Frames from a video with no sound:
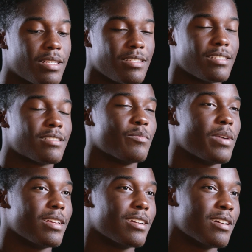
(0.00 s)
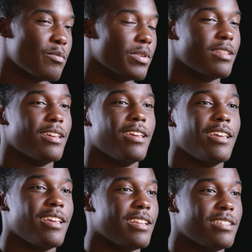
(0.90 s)
I seen somebody coming
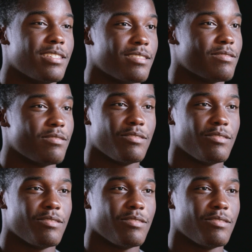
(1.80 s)
and just